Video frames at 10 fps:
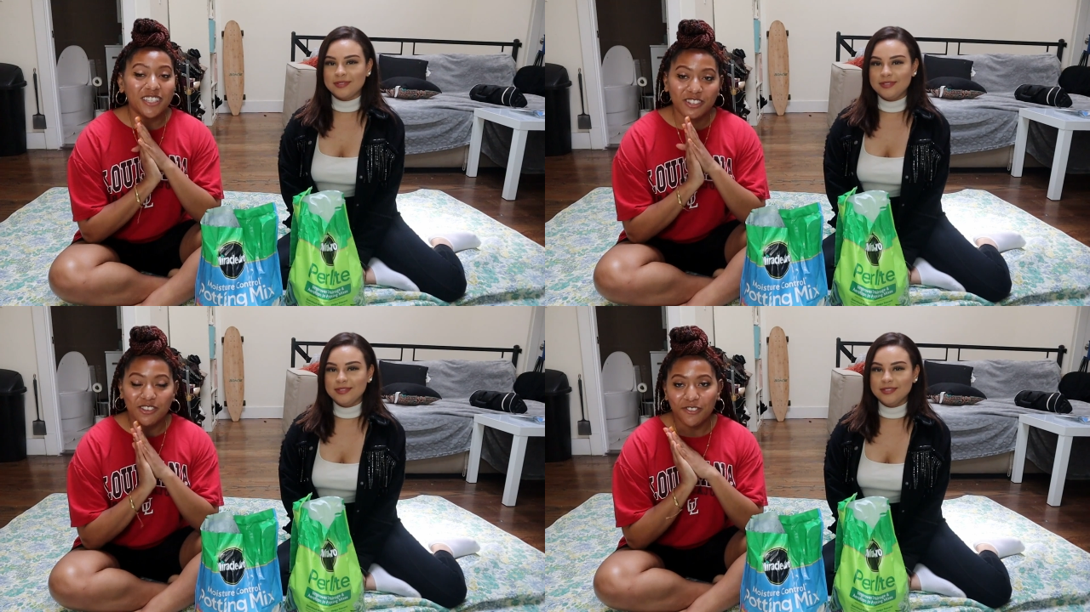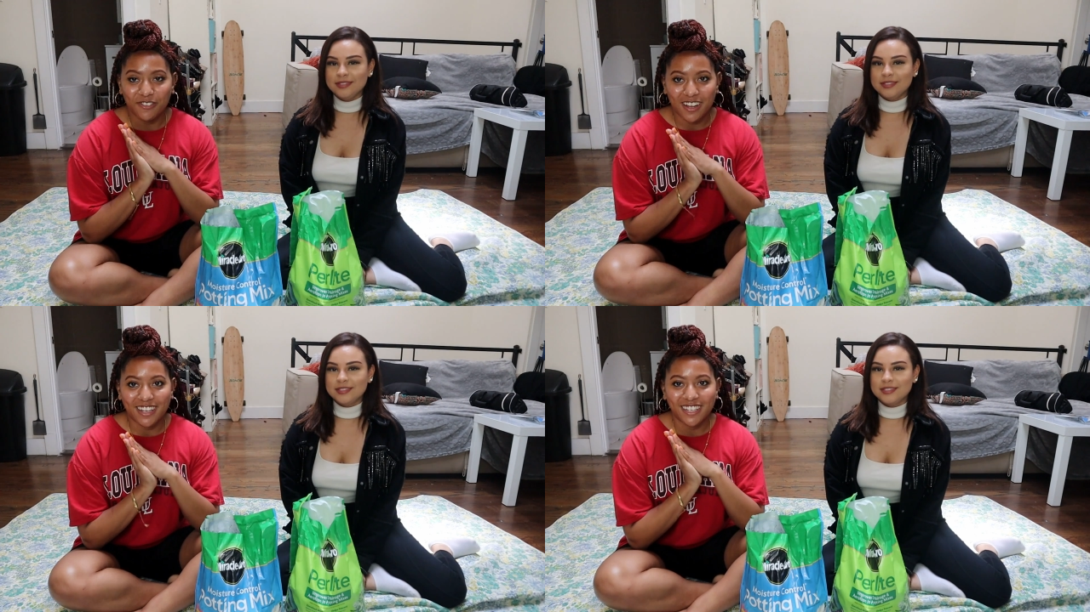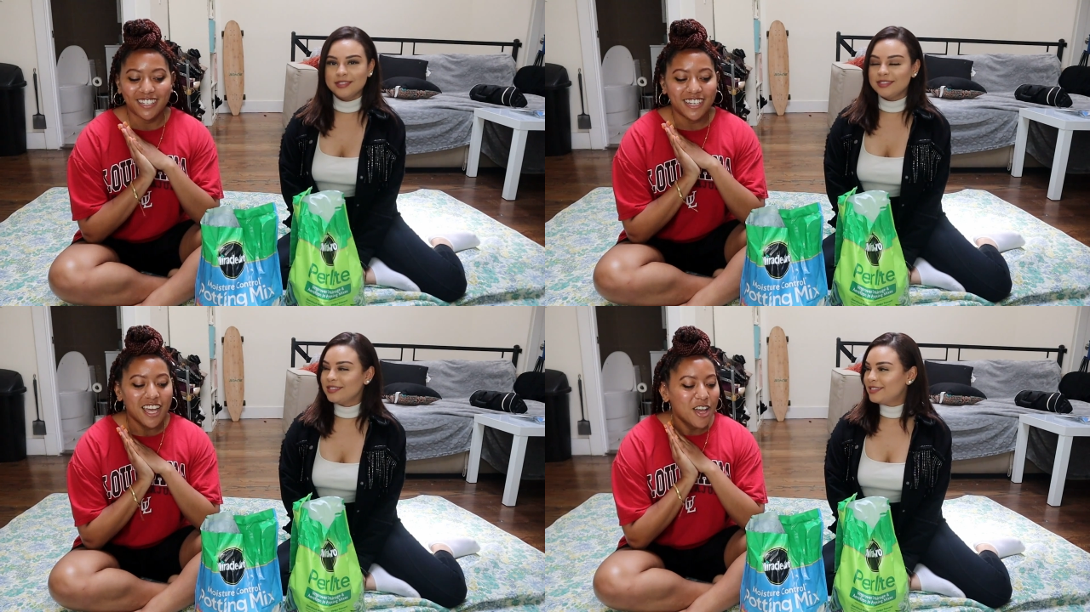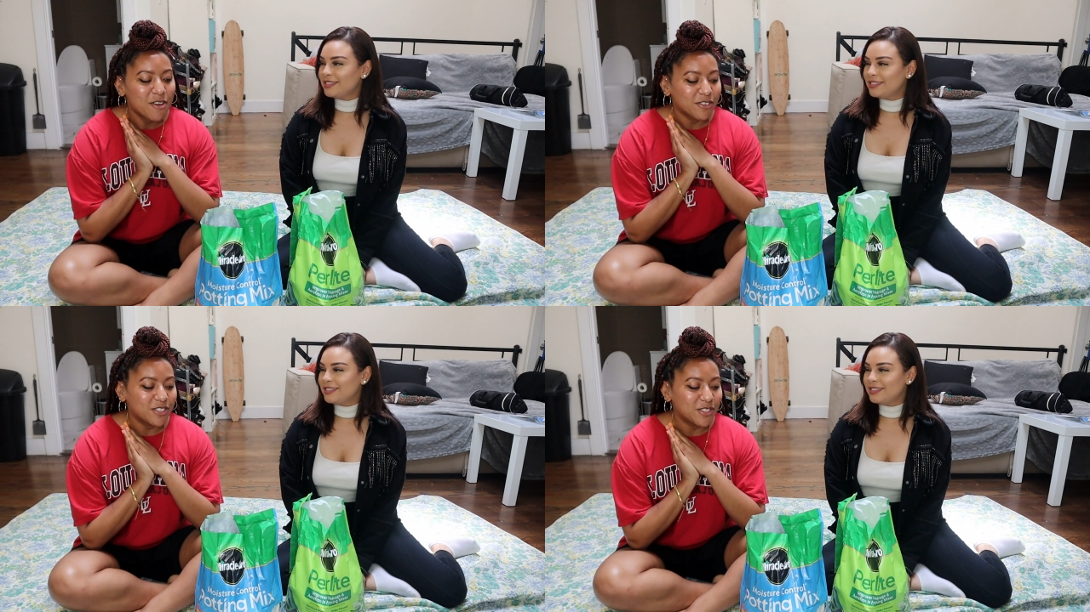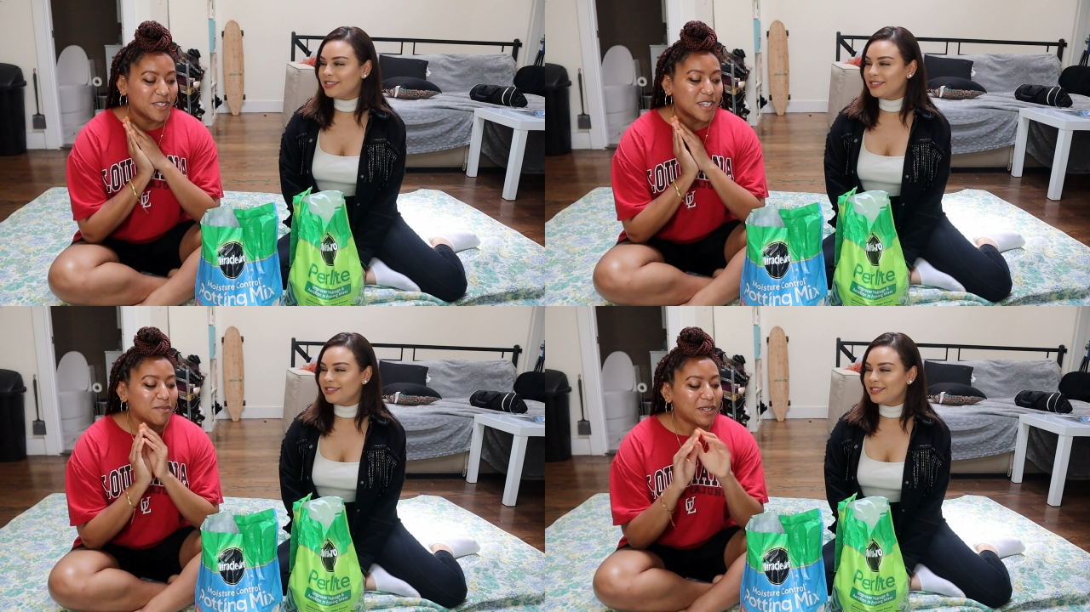Speaker 1: a little fun. We're
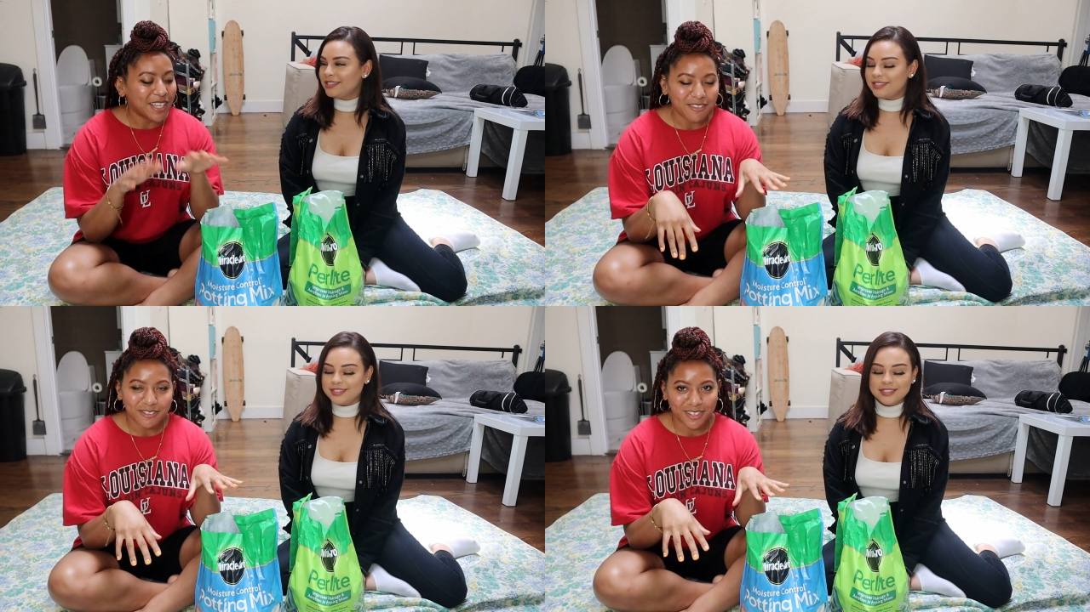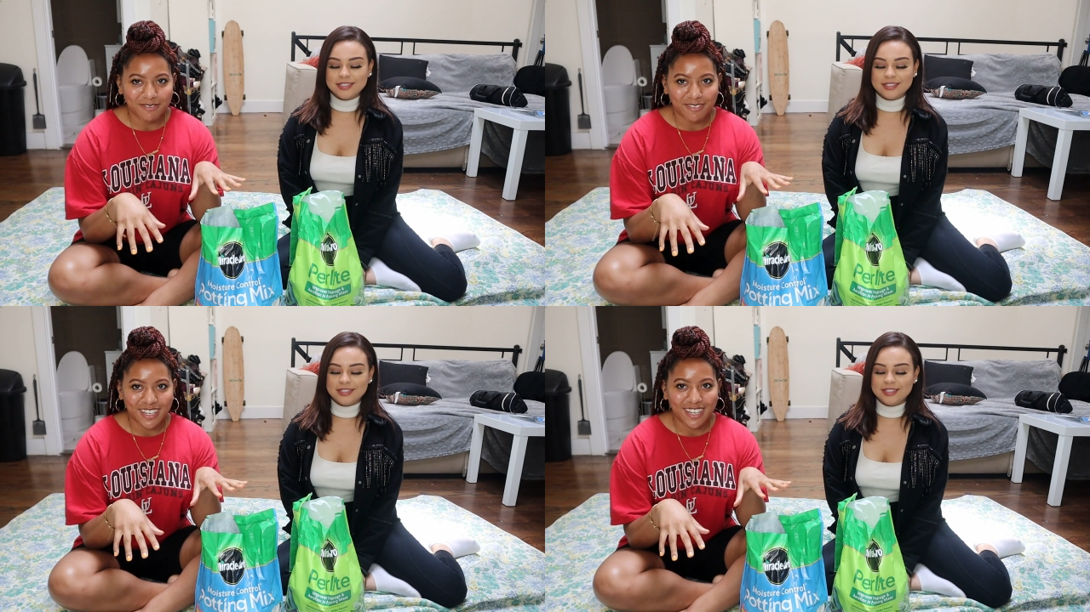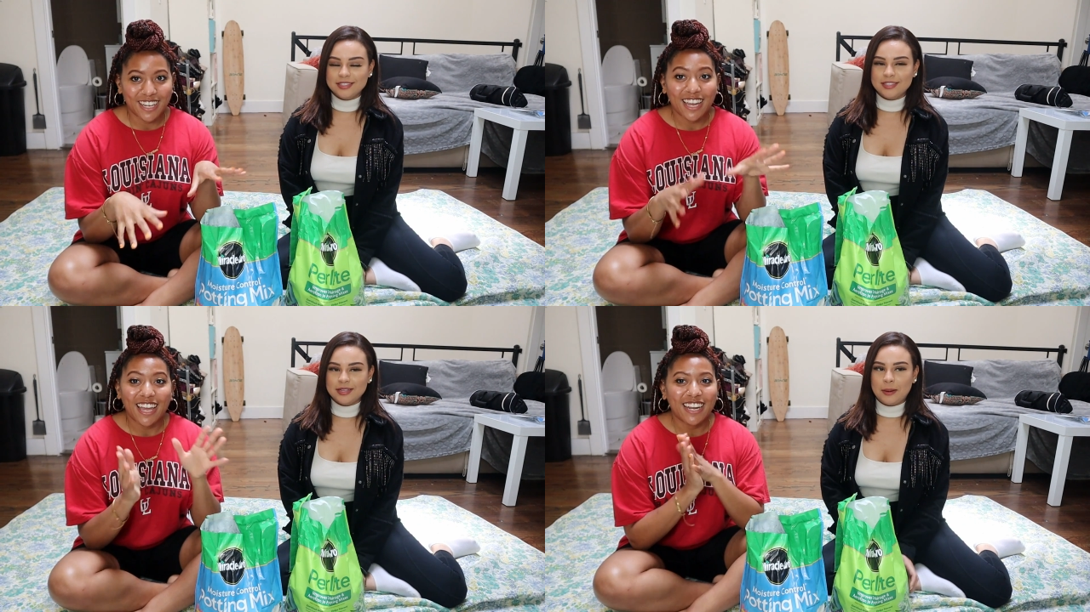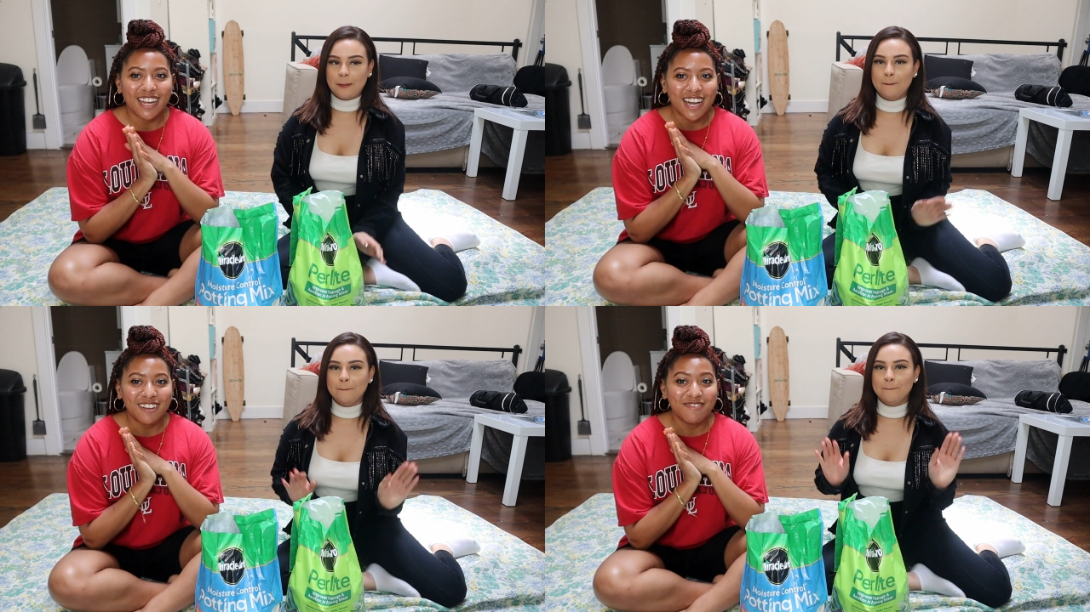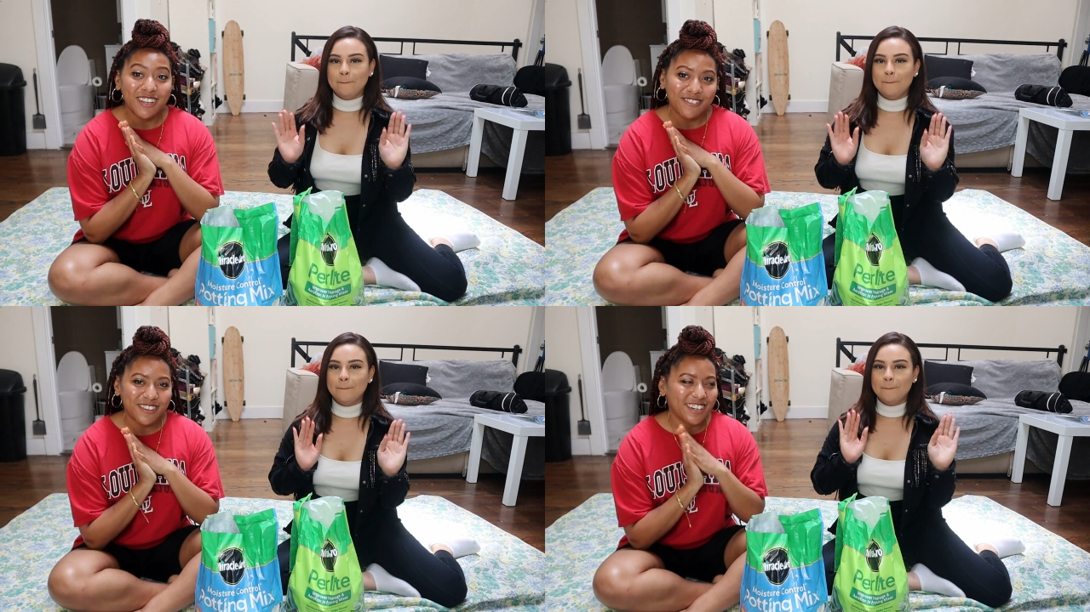doing a plant with me, and I have
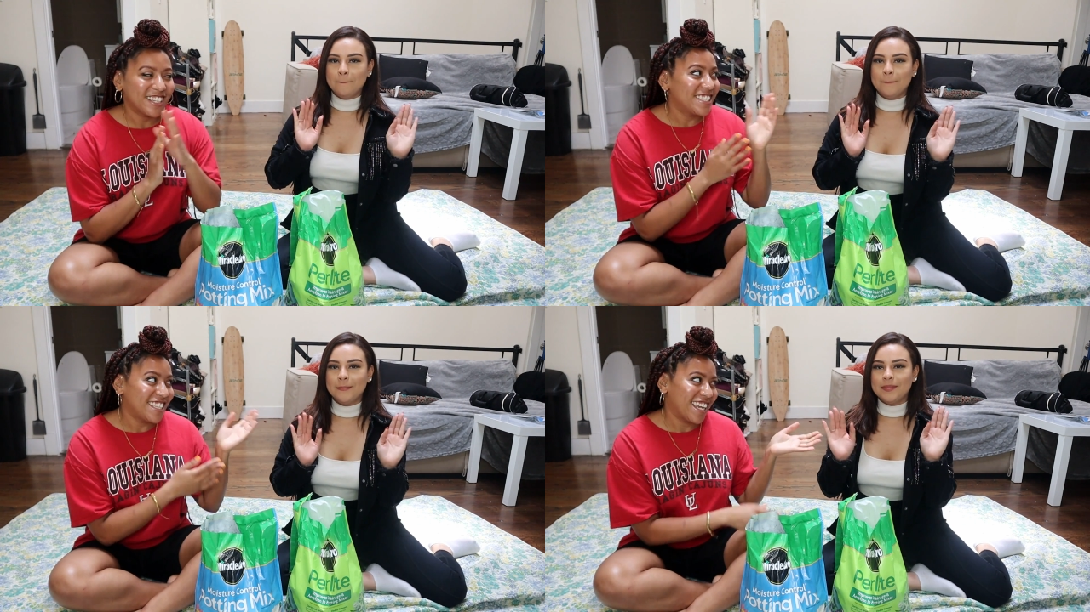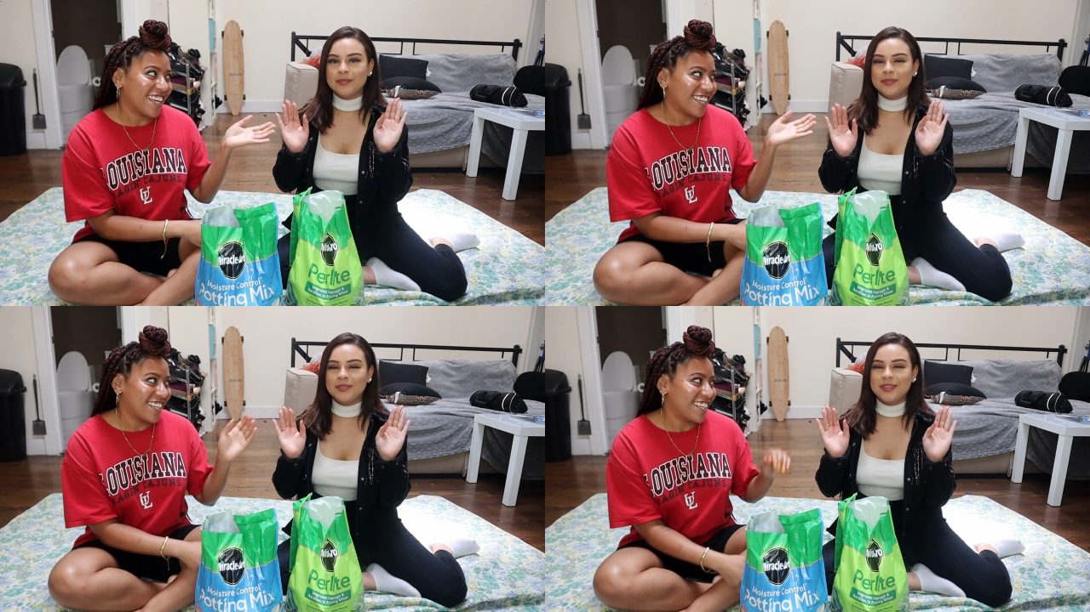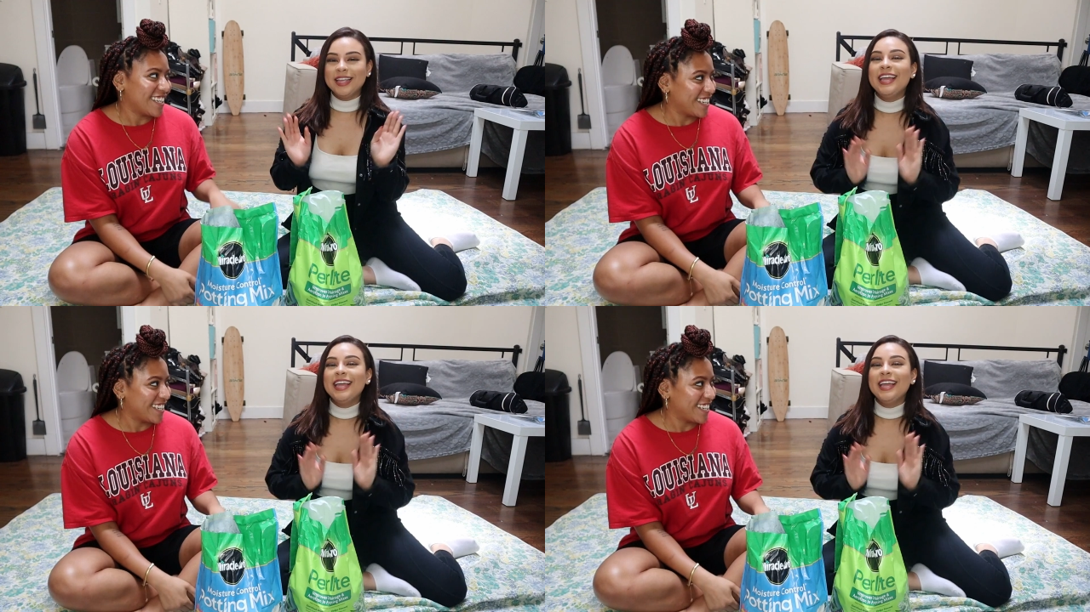my friend Dannie